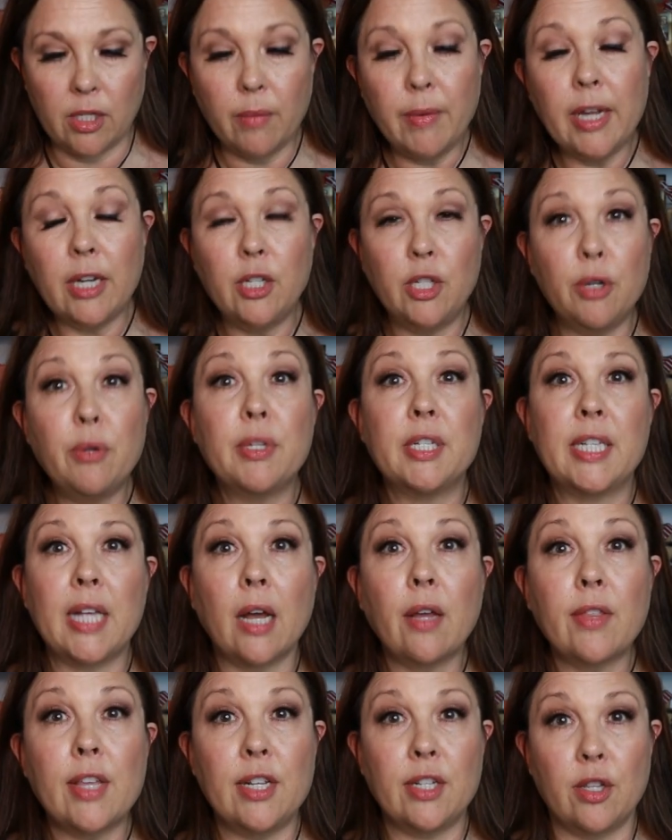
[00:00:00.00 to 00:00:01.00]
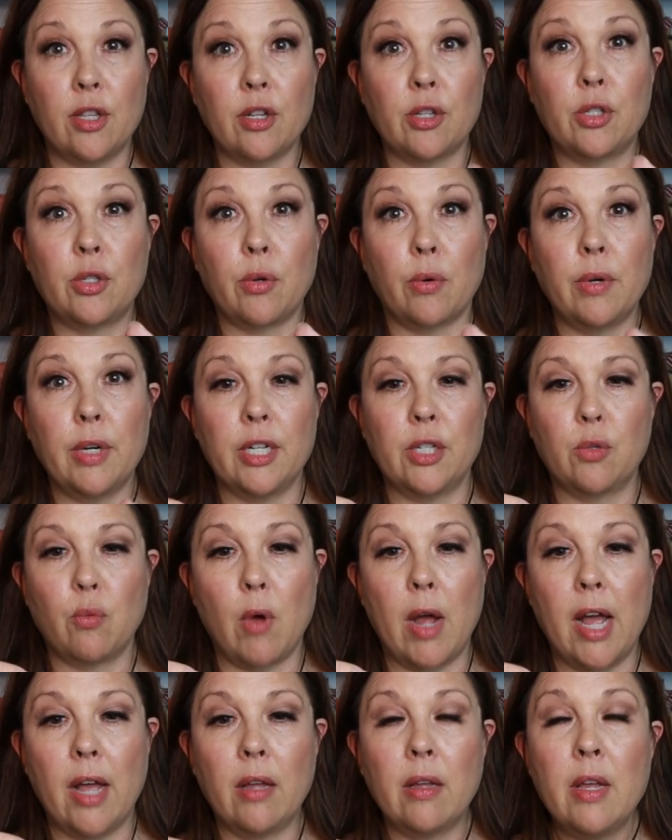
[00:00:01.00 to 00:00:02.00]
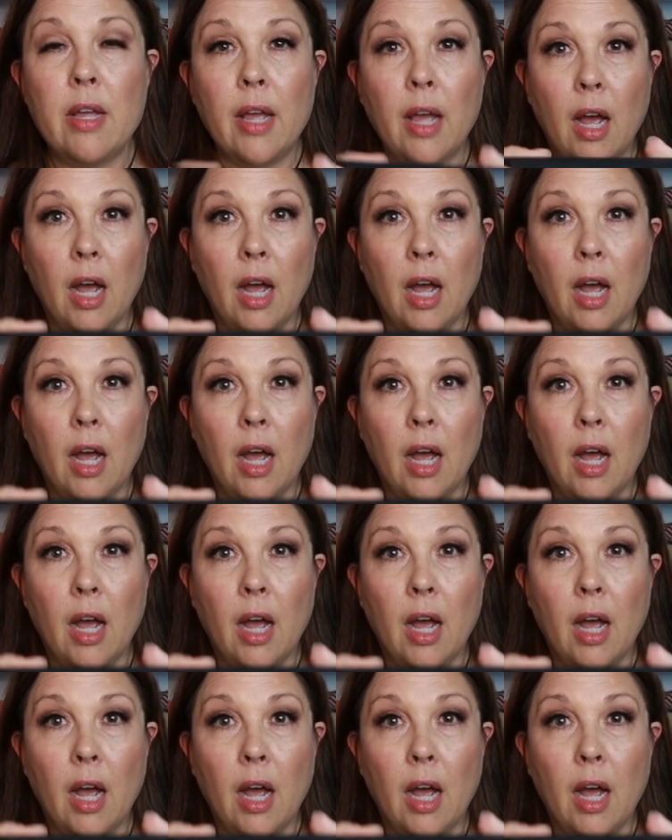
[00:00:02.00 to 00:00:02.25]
So we do sell these in the store as well.